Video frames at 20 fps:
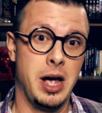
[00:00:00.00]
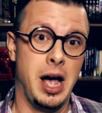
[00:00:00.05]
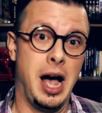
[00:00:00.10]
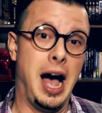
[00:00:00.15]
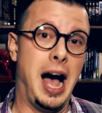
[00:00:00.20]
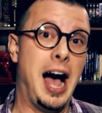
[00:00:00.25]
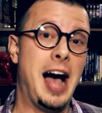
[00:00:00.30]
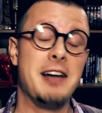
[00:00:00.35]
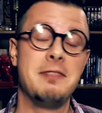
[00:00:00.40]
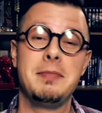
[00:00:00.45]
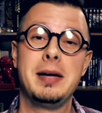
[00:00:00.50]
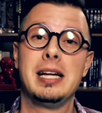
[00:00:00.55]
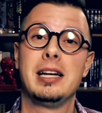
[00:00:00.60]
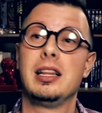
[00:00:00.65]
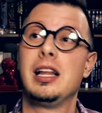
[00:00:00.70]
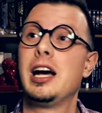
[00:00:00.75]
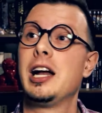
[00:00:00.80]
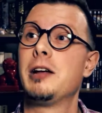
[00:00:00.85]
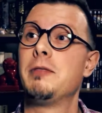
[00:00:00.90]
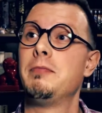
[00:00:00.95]
I've made a
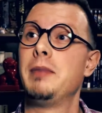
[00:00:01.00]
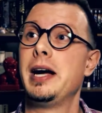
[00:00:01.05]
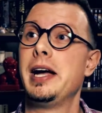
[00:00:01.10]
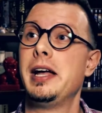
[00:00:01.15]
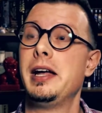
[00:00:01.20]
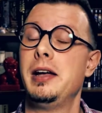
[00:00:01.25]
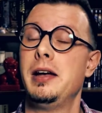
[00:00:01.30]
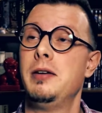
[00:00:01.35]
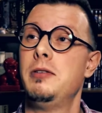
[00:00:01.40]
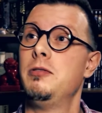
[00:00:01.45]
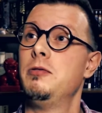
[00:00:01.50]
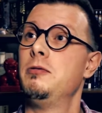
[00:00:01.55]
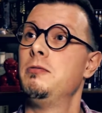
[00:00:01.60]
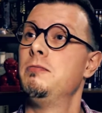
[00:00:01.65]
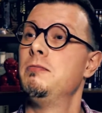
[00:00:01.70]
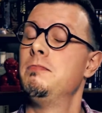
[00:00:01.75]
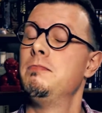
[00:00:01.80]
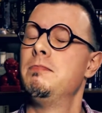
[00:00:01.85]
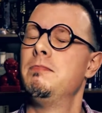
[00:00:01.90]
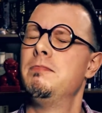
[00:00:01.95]
lot of my
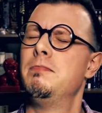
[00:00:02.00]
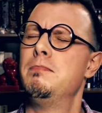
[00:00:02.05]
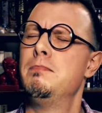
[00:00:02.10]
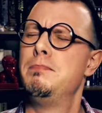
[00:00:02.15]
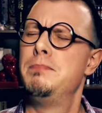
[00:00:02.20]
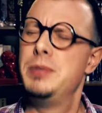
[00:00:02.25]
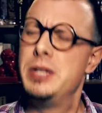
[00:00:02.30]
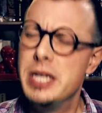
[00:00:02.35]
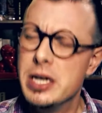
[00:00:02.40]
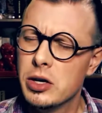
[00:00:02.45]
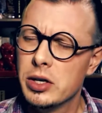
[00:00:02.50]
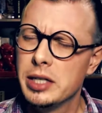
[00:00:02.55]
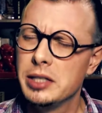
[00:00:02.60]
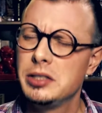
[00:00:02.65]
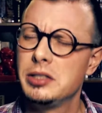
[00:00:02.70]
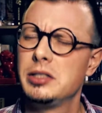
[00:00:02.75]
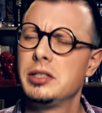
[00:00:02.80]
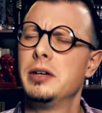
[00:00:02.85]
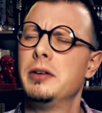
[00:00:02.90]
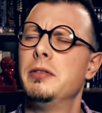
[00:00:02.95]

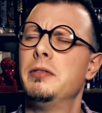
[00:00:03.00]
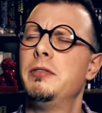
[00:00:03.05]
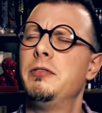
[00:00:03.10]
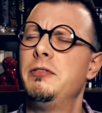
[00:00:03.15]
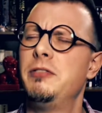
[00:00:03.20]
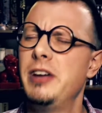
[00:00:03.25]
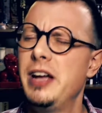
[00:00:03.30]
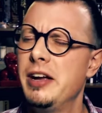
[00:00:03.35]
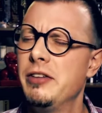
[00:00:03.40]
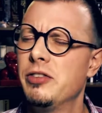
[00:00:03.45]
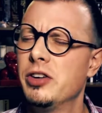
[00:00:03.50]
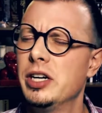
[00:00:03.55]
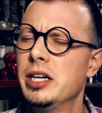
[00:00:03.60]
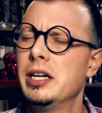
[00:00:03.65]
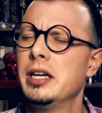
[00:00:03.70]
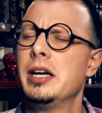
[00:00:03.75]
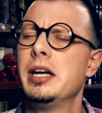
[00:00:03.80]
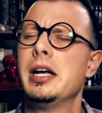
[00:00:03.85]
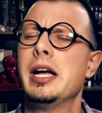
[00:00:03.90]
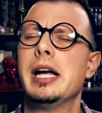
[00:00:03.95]
dearest, favorite,
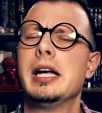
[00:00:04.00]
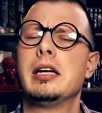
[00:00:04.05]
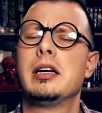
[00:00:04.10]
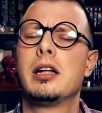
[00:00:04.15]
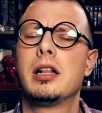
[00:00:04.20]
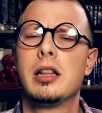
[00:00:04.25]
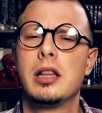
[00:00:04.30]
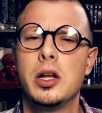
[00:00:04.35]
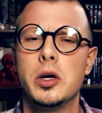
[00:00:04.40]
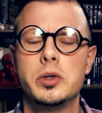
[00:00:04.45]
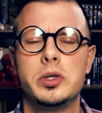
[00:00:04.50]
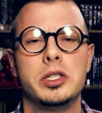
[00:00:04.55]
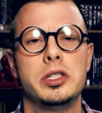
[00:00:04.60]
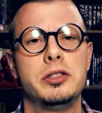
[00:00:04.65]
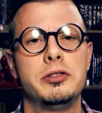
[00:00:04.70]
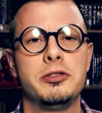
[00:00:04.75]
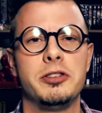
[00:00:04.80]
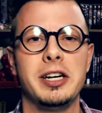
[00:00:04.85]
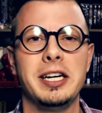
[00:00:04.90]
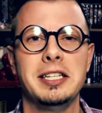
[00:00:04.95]
and closest
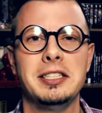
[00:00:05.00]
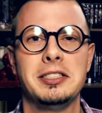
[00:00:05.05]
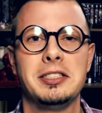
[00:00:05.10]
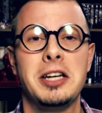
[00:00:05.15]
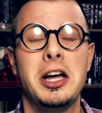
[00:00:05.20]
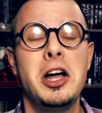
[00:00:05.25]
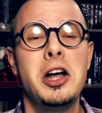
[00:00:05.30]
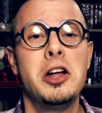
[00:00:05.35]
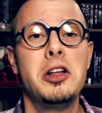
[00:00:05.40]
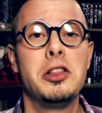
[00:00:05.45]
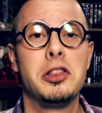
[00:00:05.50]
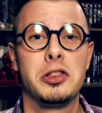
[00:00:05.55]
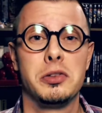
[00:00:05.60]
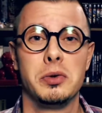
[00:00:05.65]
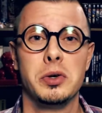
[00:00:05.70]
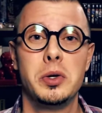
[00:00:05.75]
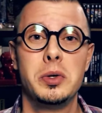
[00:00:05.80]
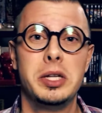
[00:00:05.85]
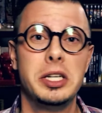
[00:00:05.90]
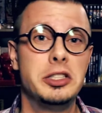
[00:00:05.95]
friends
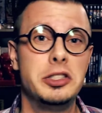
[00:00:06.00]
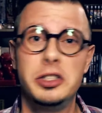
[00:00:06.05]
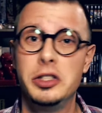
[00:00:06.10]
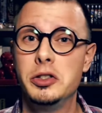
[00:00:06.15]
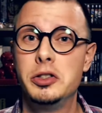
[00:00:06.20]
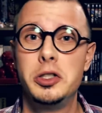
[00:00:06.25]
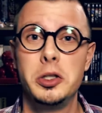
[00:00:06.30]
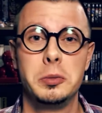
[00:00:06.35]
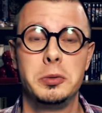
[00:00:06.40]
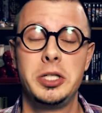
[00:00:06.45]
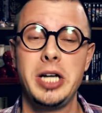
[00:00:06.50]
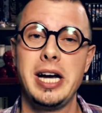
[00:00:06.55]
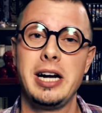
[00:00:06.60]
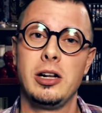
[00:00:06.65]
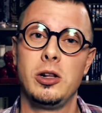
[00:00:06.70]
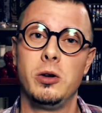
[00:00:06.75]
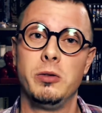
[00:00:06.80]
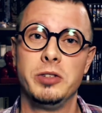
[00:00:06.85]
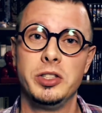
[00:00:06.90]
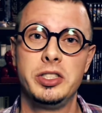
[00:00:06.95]
through this YouTube channel
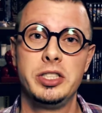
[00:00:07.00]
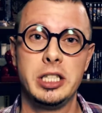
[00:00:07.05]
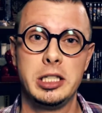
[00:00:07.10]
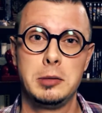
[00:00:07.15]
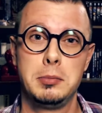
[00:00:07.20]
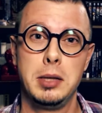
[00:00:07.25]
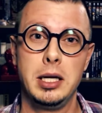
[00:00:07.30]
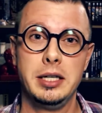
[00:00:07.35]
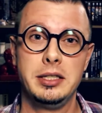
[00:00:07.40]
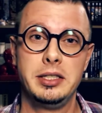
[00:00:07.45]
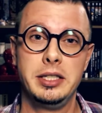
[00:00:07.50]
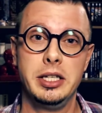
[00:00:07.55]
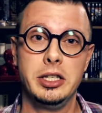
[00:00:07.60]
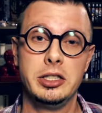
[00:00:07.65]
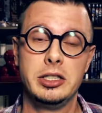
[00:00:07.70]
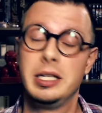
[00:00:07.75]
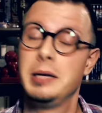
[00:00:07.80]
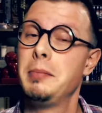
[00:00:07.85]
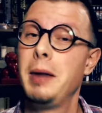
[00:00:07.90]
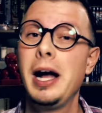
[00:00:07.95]
over 6+
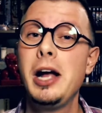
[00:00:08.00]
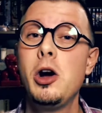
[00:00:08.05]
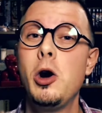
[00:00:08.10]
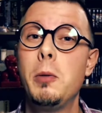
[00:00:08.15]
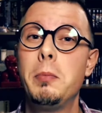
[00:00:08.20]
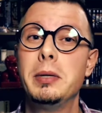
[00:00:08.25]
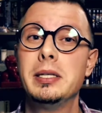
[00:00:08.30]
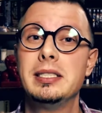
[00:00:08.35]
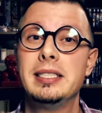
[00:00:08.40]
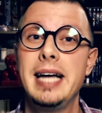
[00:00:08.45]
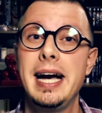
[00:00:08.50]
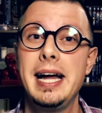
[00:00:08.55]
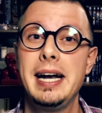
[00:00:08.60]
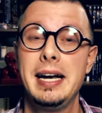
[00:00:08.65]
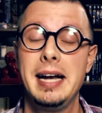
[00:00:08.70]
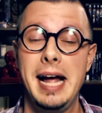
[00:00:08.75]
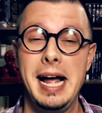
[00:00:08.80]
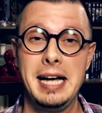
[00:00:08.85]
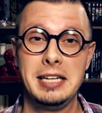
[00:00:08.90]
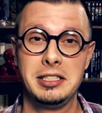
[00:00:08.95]
years. And my hope is that
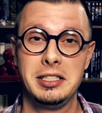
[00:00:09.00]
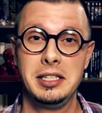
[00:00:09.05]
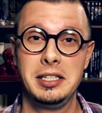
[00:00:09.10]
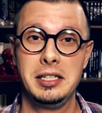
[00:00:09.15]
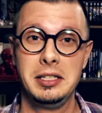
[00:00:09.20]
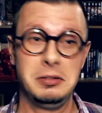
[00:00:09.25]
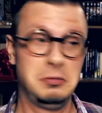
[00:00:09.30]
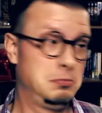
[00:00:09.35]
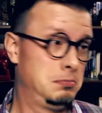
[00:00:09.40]
as an